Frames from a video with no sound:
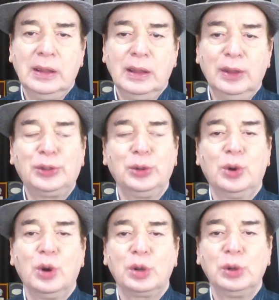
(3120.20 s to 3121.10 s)
is to
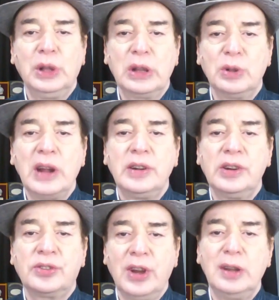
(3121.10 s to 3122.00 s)
go to the
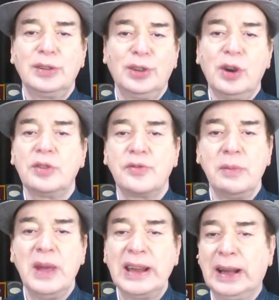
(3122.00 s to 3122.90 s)
United States of
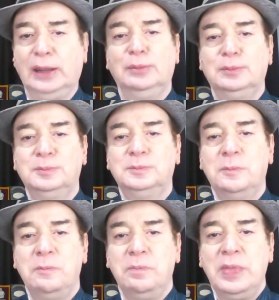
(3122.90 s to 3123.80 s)
America
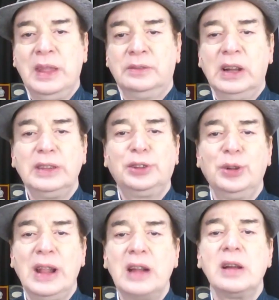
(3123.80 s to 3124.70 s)
once
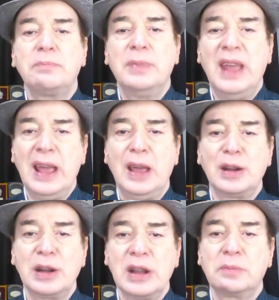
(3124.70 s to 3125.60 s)
you land up
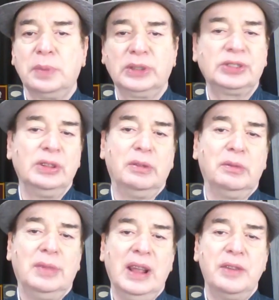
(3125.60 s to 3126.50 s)
there, a young person,
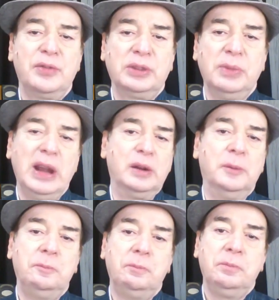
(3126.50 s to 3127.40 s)
life is made.
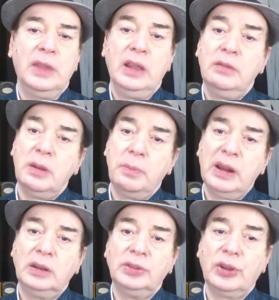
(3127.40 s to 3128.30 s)
Even the
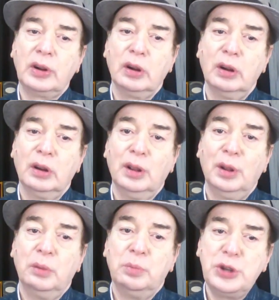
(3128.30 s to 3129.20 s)
parents are
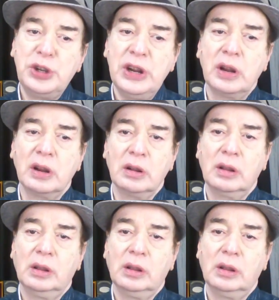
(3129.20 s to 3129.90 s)
pushing,